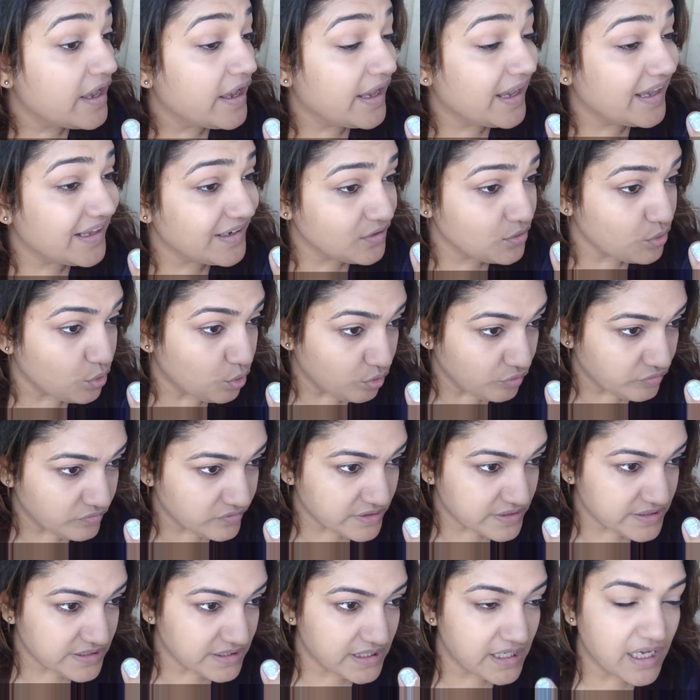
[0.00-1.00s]
And
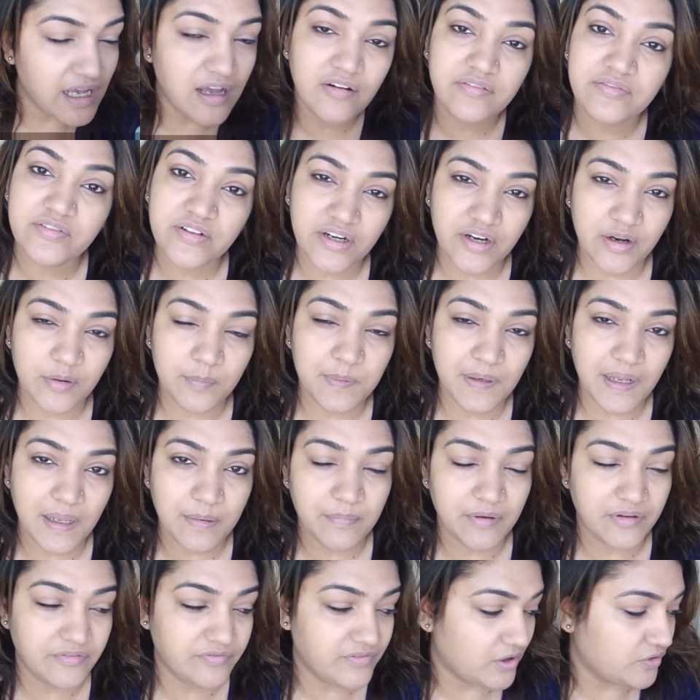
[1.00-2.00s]
obviously after I apply
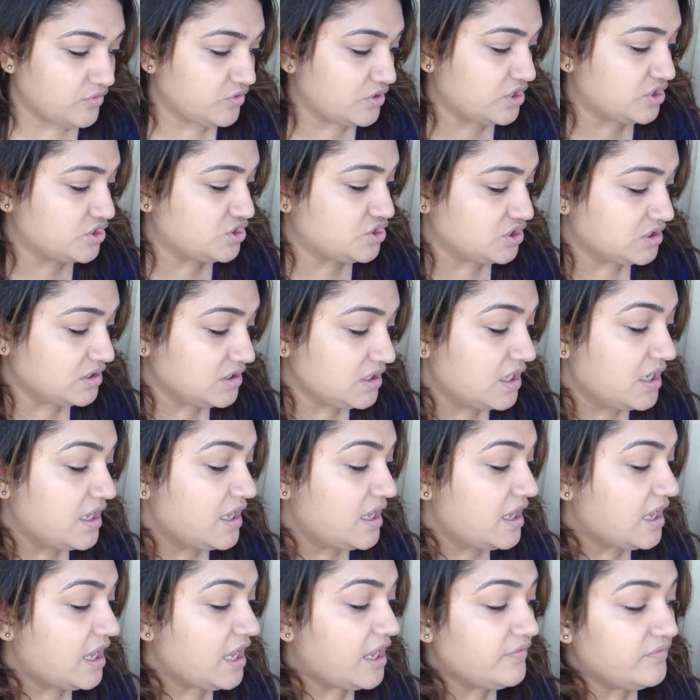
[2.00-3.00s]
my foundation,
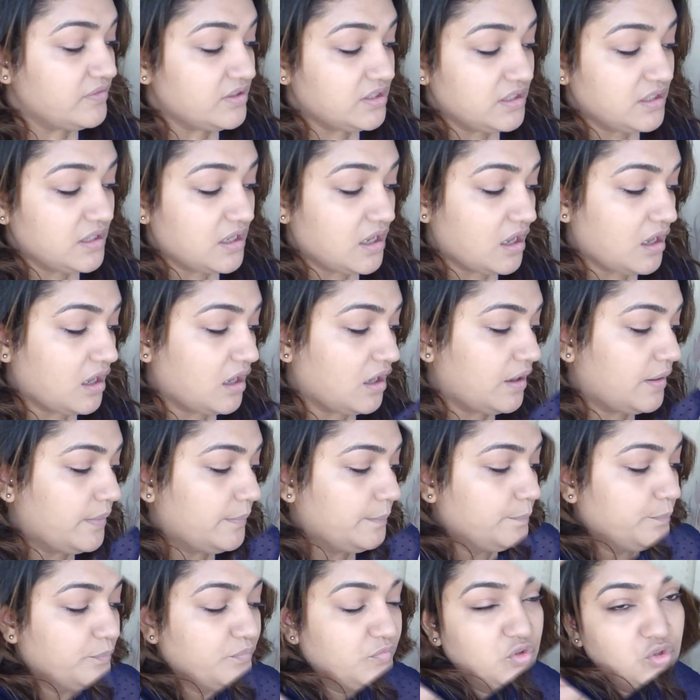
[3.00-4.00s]
I
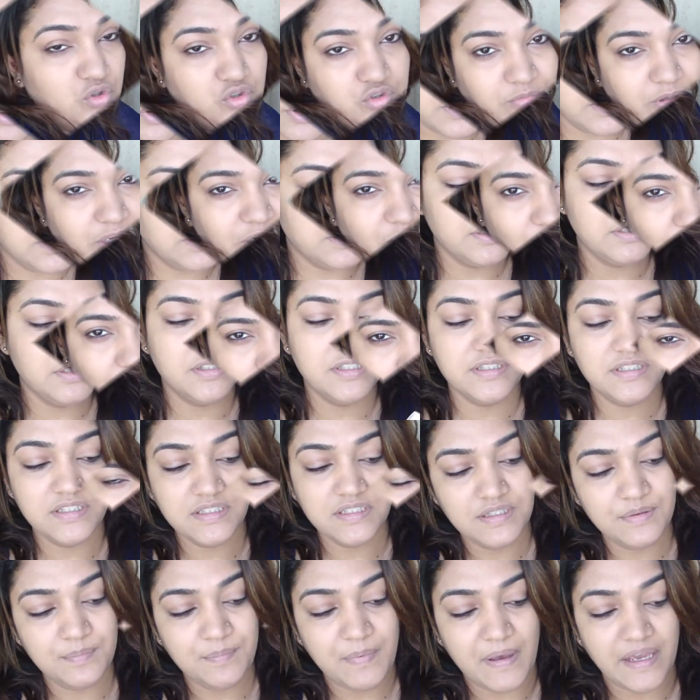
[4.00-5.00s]
will use my compact.
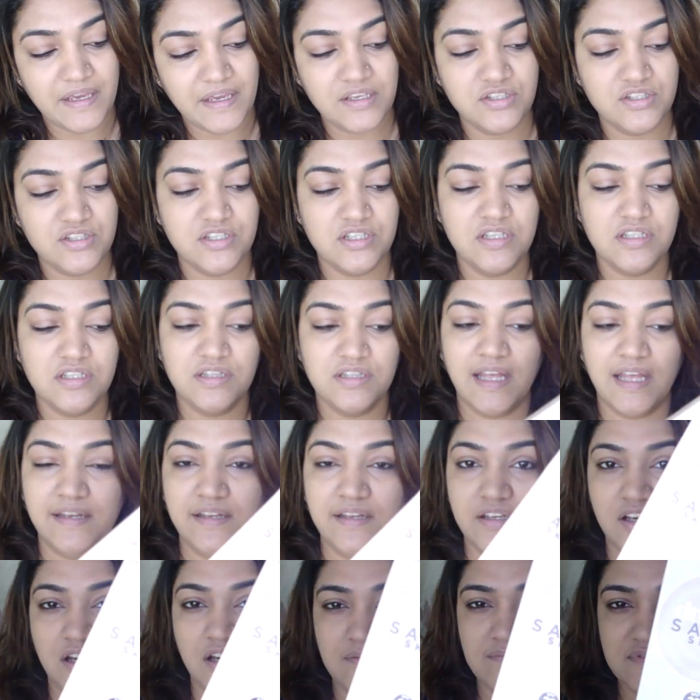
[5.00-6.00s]
This is the packaging that
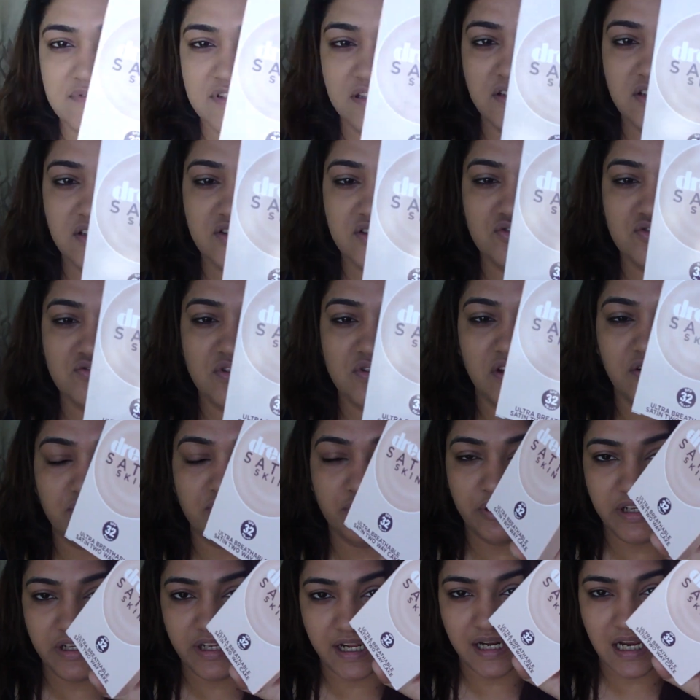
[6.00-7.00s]
it comes in. This is a
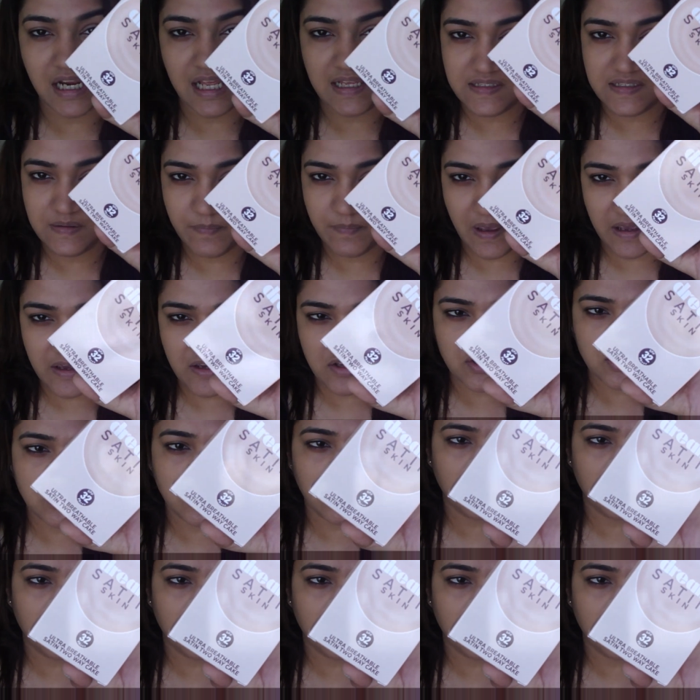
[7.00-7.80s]
really classy packaging.